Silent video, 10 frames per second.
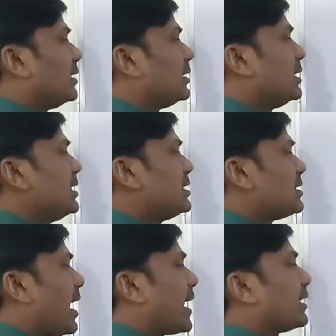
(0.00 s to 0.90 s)
This
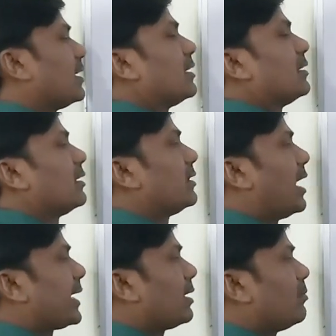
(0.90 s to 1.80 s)
angle, the
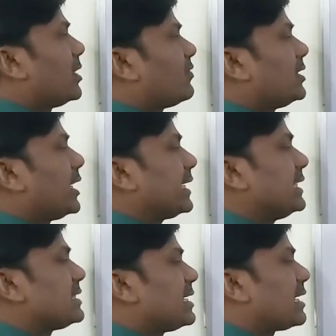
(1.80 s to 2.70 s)
angle between the
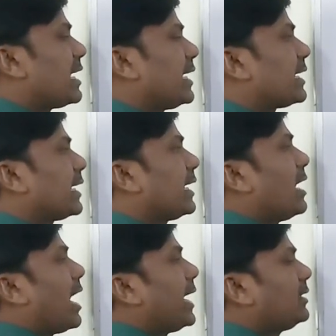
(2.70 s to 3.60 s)
incident light ray
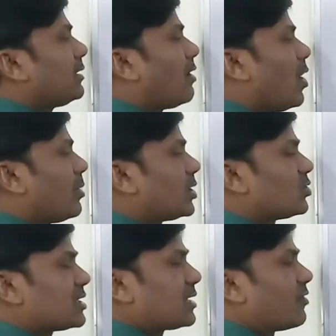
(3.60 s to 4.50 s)
and the normal to
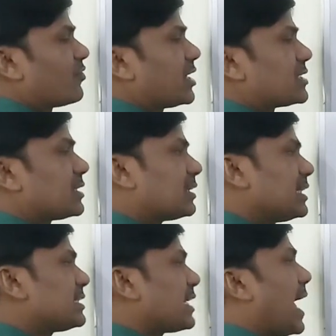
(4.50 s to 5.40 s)
the surface,
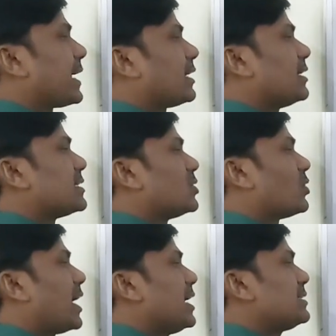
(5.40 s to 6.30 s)
this angle is known
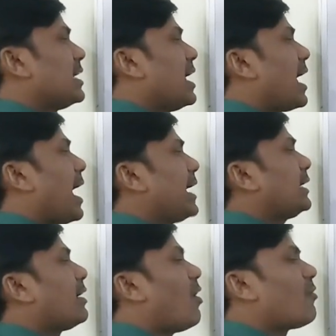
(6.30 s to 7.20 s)
as
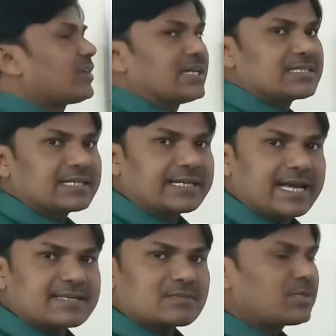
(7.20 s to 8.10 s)
angle of
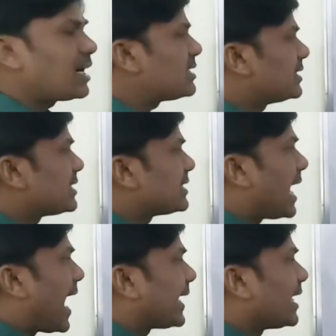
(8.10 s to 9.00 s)
incidence because it is the
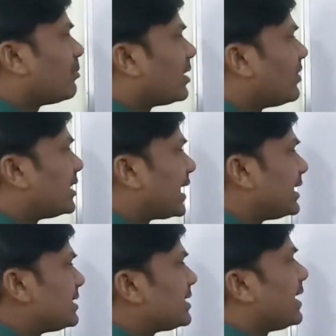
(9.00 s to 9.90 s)
angle between the
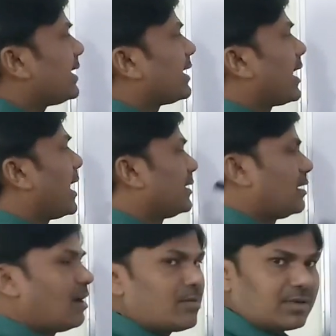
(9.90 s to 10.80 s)
incident ray and the
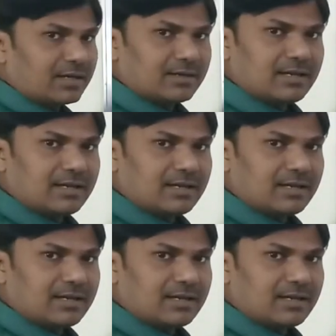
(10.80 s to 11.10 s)
normal.